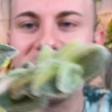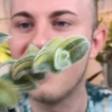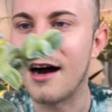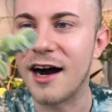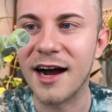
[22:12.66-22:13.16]

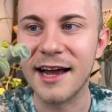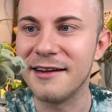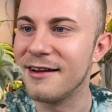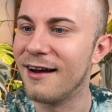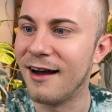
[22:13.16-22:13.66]

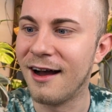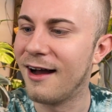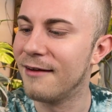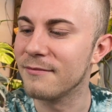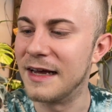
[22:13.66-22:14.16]
I
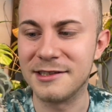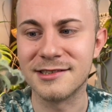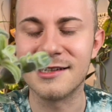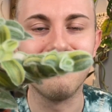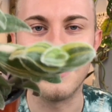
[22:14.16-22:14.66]
I'm like
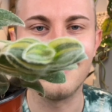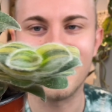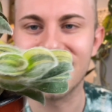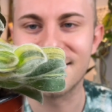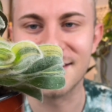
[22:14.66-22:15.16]
just
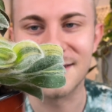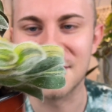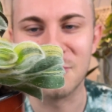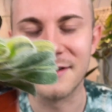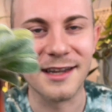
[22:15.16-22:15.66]
amazing. This this
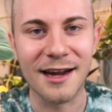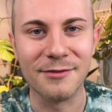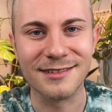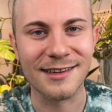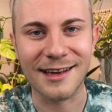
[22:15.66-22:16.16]
is one that I
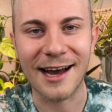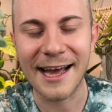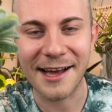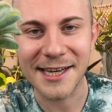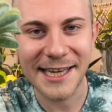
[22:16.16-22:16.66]
was like, I,
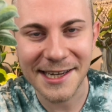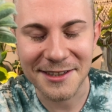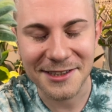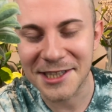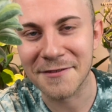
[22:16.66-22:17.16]
I
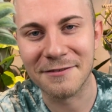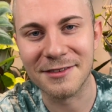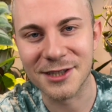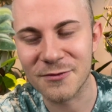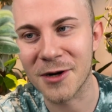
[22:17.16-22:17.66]
can't leave
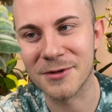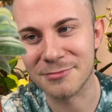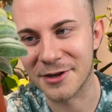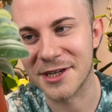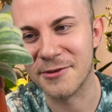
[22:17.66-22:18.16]
this farmer's
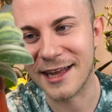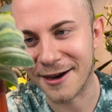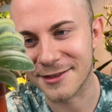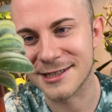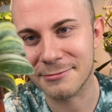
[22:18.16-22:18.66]
market
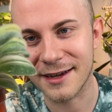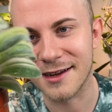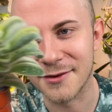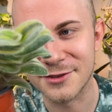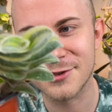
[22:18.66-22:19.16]
without this
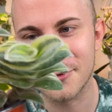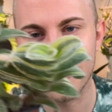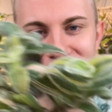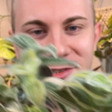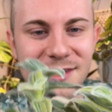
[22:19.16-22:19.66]
plant. It was so
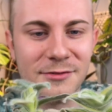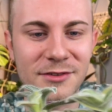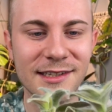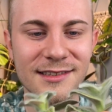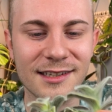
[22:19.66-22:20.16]
gorgeous. It was
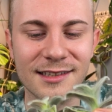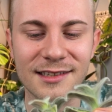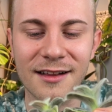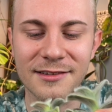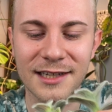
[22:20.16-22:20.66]
only six
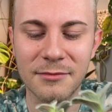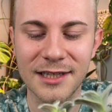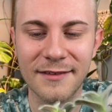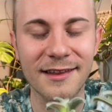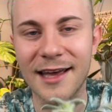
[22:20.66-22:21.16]
dollars, I
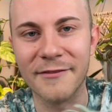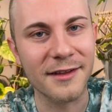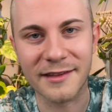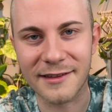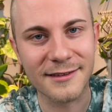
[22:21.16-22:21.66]
believe. I think
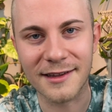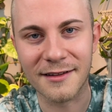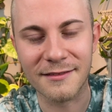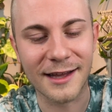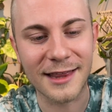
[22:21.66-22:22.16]
everything they
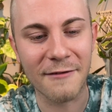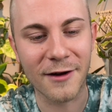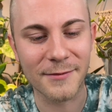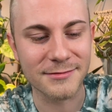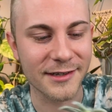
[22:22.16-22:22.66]
sell at that
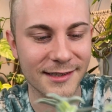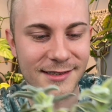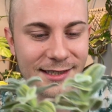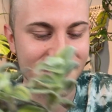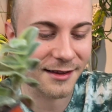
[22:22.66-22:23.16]
farmer's market is
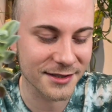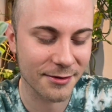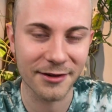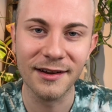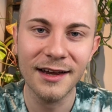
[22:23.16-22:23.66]
six dollars,
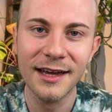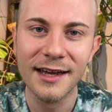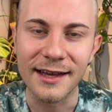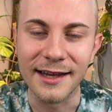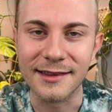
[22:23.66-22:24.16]
whether
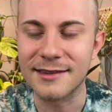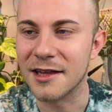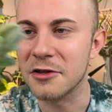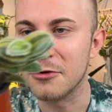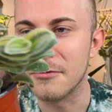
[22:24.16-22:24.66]
it's a
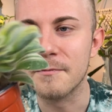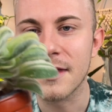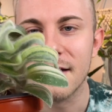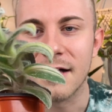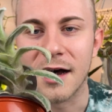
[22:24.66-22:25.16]
little
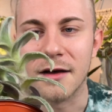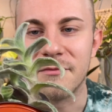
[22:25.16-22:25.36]
uh,